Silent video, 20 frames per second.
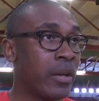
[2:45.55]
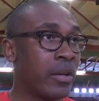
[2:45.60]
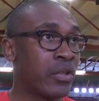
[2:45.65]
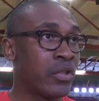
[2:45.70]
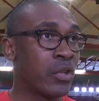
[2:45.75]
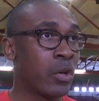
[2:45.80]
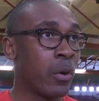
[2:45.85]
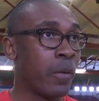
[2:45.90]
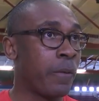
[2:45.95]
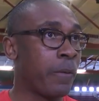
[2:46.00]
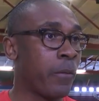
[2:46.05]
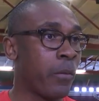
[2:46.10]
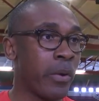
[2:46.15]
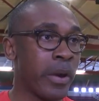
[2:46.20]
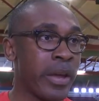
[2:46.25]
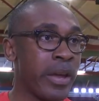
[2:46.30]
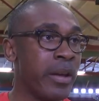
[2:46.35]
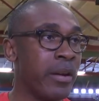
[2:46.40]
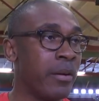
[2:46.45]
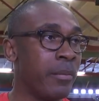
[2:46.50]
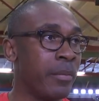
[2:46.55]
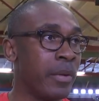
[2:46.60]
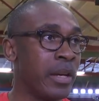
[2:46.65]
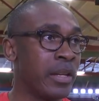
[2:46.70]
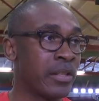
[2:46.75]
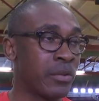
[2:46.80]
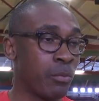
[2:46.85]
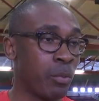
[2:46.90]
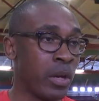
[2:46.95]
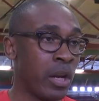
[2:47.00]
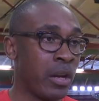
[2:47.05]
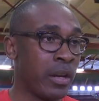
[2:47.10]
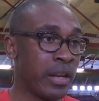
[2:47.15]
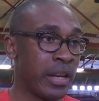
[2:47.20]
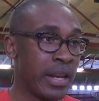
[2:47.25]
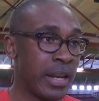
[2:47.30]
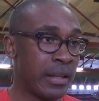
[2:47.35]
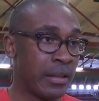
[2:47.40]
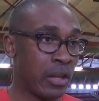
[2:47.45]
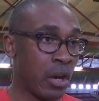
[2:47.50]
So for him, we're
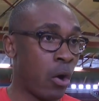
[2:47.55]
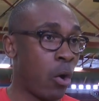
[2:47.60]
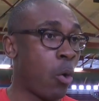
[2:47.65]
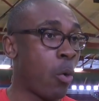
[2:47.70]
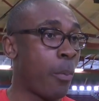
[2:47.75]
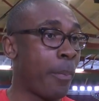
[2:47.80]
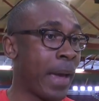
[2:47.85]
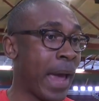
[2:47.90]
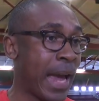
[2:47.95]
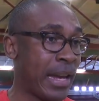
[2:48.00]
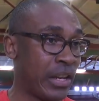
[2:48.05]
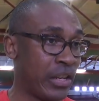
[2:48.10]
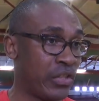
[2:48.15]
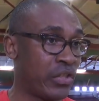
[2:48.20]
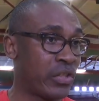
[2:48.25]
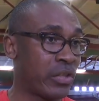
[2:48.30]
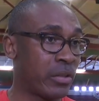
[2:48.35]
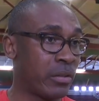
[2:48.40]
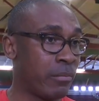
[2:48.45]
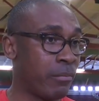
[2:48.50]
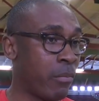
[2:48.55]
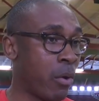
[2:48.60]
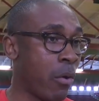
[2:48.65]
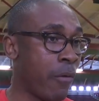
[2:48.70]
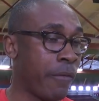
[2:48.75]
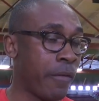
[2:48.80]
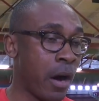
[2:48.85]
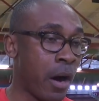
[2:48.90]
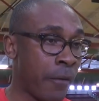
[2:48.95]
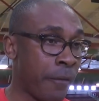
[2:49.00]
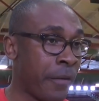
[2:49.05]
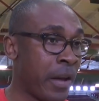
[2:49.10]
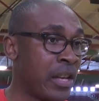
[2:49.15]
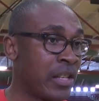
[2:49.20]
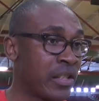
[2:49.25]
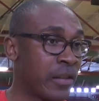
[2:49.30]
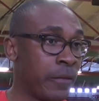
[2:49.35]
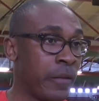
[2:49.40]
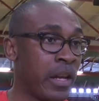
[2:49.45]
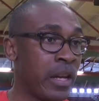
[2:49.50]
looking at the whole package, both
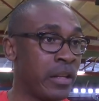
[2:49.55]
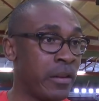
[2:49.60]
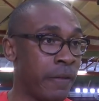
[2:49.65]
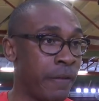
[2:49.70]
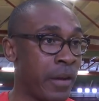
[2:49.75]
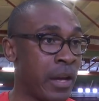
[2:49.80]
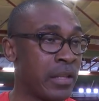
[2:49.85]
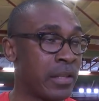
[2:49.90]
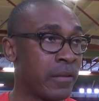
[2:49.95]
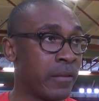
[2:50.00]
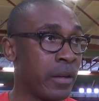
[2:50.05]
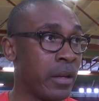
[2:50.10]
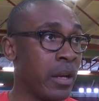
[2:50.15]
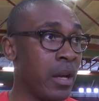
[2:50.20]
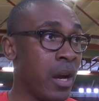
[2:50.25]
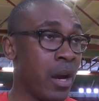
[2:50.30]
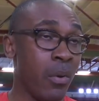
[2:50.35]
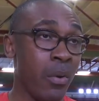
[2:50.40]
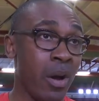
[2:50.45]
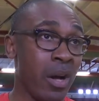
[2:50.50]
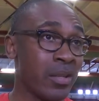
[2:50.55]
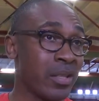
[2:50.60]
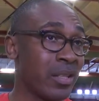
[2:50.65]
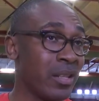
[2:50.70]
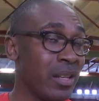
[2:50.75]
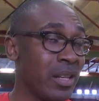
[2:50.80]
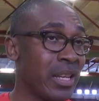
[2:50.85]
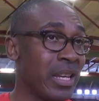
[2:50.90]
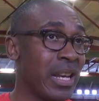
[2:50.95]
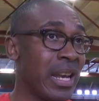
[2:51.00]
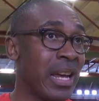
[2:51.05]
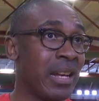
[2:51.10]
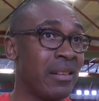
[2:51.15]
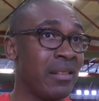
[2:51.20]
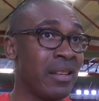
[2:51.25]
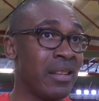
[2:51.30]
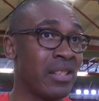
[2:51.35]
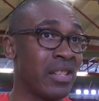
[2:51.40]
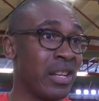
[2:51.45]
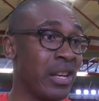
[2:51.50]
offensively and defensively. We're also looking
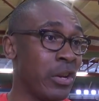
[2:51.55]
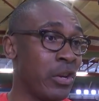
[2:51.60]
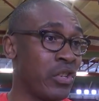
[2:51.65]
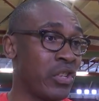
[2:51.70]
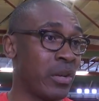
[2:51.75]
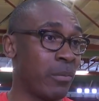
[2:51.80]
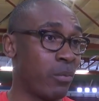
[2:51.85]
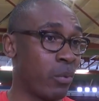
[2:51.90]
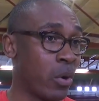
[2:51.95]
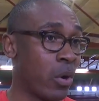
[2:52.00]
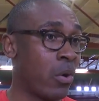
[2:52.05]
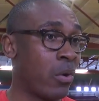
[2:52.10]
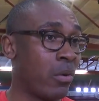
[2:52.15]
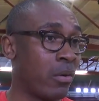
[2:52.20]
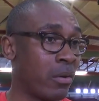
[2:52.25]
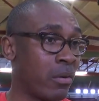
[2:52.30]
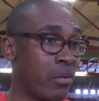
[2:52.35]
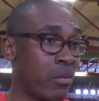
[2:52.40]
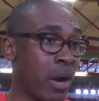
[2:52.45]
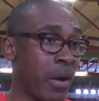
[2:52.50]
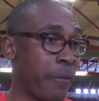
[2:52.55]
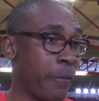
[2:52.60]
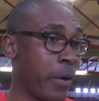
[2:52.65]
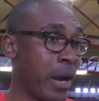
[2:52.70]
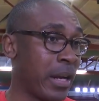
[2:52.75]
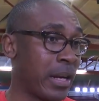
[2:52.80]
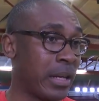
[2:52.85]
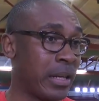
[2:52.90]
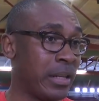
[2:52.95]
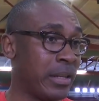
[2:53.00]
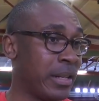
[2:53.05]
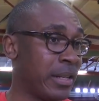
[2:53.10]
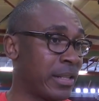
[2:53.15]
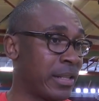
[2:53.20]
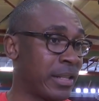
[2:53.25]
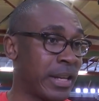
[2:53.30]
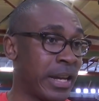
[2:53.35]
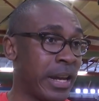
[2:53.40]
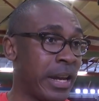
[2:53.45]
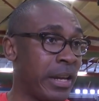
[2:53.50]
at his leadership role. Quite frankly, in
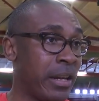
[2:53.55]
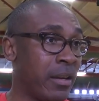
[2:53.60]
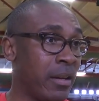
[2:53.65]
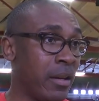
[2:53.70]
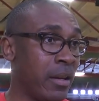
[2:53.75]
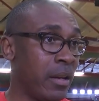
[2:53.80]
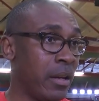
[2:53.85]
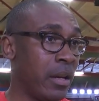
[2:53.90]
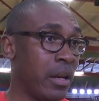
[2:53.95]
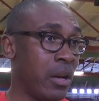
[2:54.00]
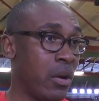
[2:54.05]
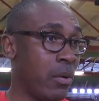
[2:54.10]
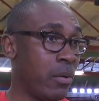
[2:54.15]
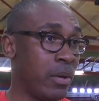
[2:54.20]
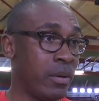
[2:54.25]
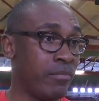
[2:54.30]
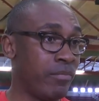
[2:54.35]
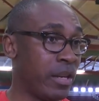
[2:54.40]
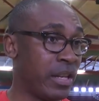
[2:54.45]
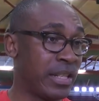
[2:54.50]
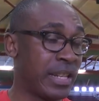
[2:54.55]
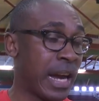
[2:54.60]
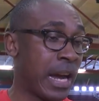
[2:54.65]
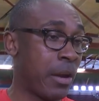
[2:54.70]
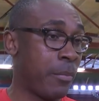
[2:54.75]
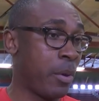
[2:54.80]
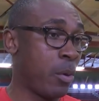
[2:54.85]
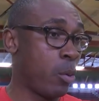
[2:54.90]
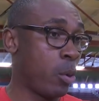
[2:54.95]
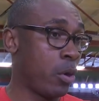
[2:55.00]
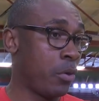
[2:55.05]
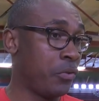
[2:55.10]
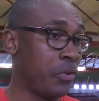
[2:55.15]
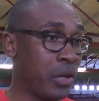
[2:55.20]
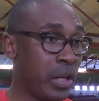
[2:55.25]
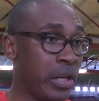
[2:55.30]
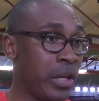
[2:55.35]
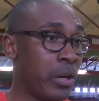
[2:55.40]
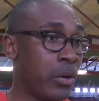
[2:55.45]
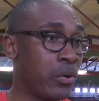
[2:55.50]
this setting, you know, he's got to be one of
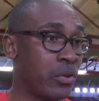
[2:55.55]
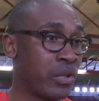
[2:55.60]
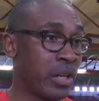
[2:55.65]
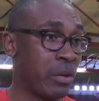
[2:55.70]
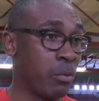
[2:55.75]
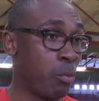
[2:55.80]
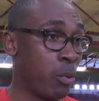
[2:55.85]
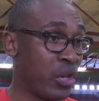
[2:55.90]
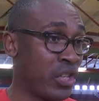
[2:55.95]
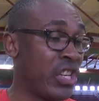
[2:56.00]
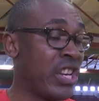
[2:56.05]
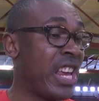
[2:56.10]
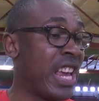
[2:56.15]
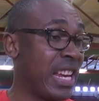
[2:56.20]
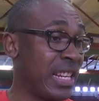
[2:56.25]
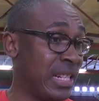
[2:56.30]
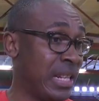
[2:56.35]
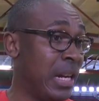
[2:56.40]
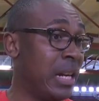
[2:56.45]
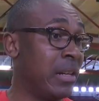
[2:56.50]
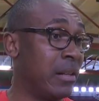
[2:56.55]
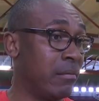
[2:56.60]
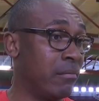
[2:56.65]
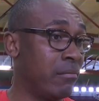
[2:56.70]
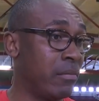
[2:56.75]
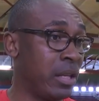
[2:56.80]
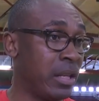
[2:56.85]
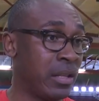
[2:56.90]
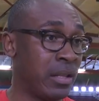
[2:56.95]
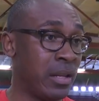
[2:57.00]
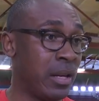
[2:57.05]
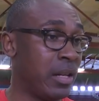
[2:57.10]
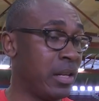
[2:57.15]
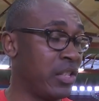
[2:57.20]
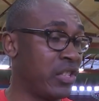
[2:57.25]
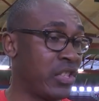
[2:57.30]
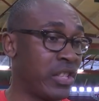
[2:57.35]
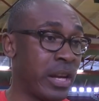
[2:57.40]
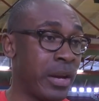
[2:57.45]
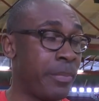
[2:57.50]
the leaders, and which he has done. He's done
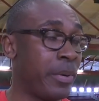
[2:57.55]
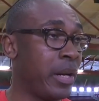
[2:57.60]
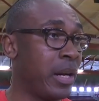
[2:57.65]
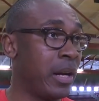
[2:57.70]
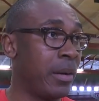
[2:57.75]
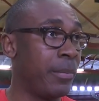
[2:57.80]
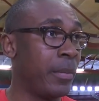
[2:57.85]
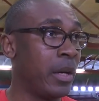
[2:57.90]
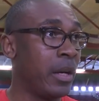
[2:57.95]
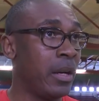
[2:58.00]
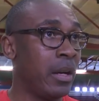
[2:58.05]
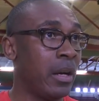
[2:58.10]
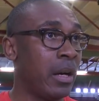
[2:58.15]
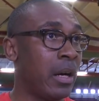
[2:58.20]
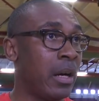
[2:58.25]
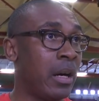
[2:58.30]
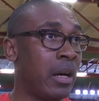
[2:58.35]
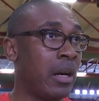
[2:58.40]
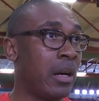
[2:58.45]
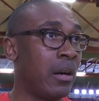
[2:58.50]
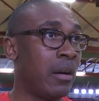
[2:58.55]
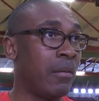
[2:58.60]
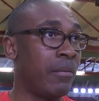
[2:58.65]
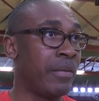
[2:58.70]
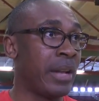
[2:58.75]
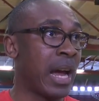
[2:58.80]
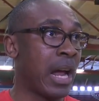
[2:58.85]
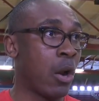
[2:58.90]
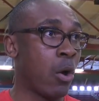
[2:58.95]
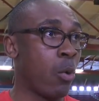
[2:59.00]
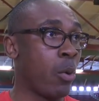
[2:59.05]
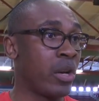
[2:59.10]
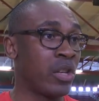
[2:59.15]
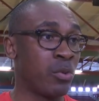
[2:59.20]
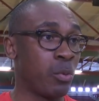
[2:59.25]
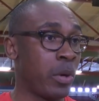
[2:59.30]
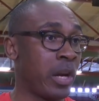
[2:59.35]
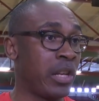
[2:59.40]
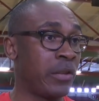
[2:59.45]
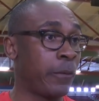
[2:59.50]
in stepping up, not
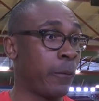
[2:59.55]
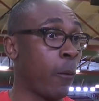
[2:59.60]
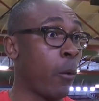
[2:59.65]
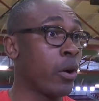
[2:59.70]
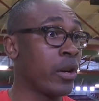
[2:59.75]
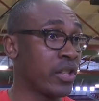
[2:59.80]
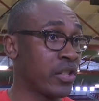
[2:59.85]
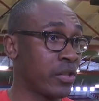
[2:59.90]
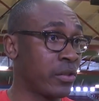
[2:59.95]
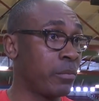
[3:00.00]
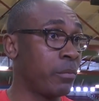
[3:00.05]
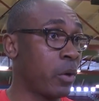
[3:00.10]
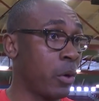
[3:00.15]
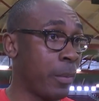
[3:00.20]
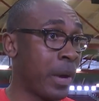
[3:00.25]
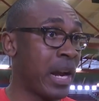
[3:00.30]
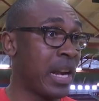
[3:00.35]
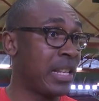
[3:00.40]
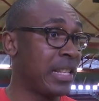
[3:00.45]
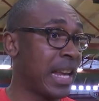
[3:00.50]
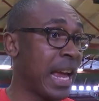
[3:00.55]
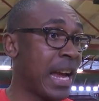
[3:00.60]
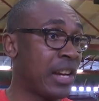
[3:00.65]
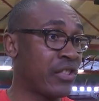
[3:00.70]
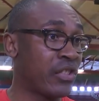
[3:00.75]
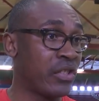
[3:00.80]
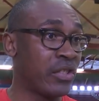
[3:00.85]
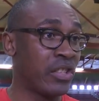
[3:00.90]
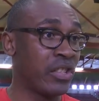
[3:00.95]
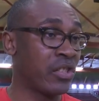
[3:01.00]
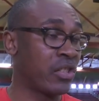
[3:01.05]
always with his voice, but by his actions.